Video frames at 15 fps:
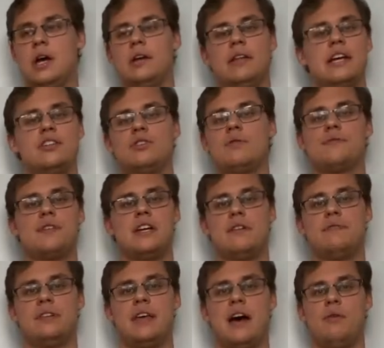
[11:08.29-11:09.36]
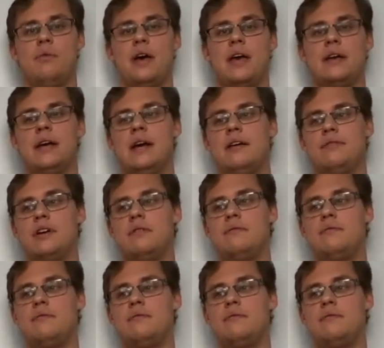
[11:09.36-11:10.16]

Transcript: Like, don't think of it that way. The,